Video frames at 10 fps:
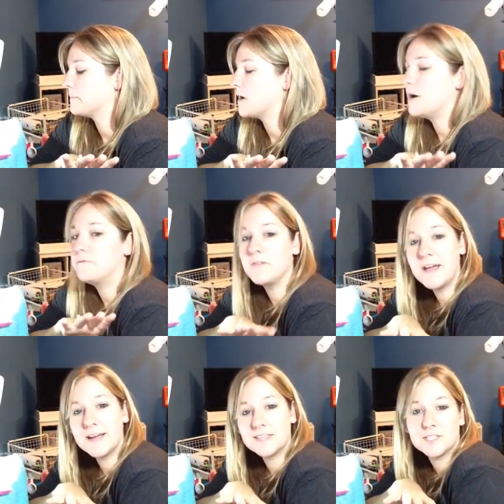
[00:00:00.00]
Hopefully
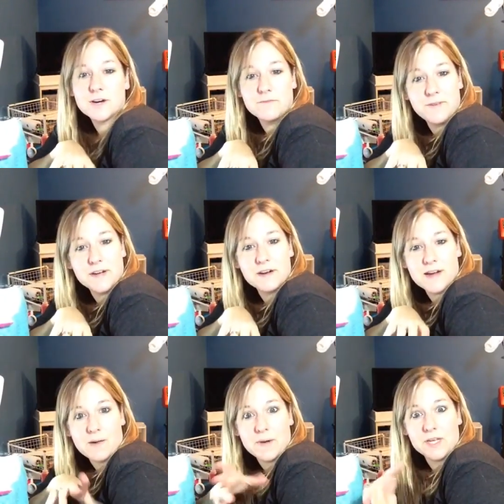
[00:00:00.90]
I can start figuring
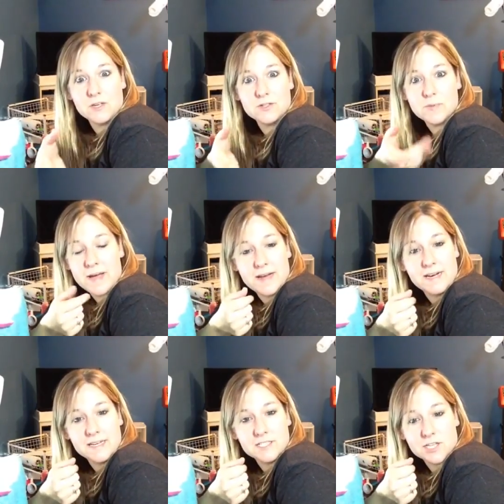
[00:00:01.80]
out my YouTube
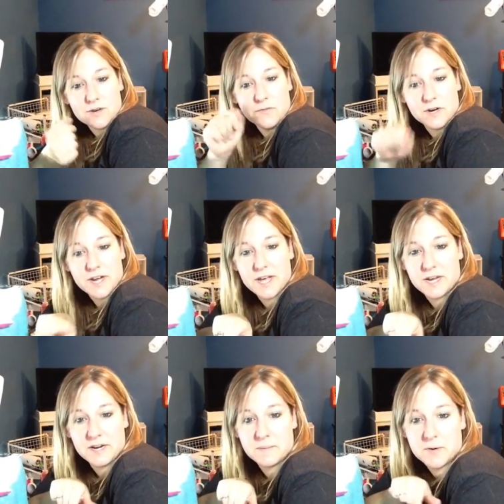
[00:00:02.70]
editing software and
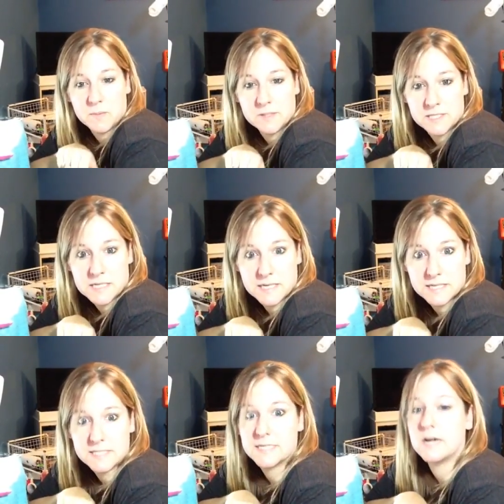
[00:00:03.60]
edit moments like
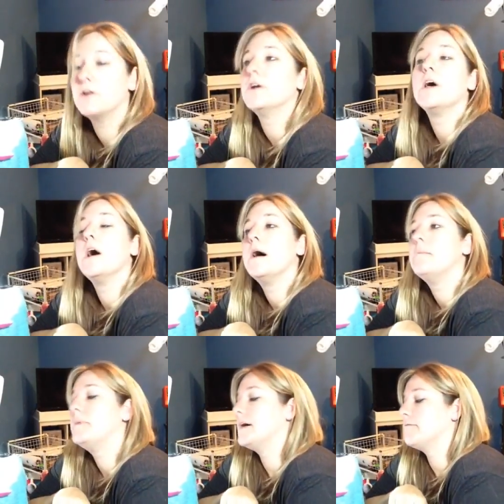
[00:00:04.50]
this out.
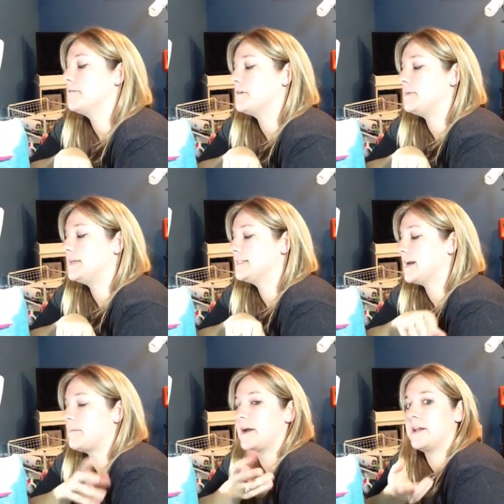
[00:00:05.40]
But for the
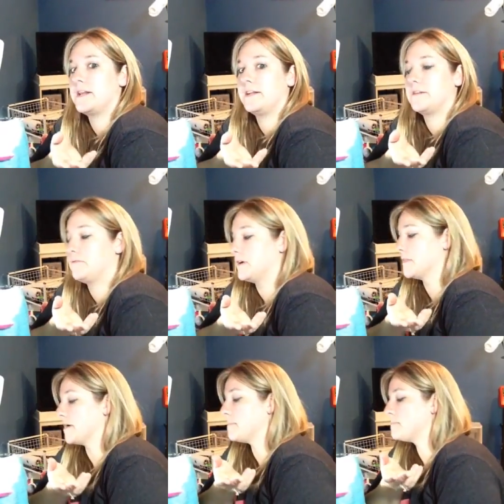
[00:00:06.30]
meantime, I need to fill
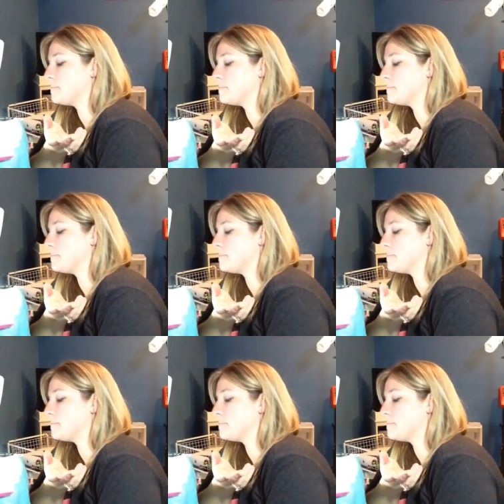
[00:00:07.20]
them.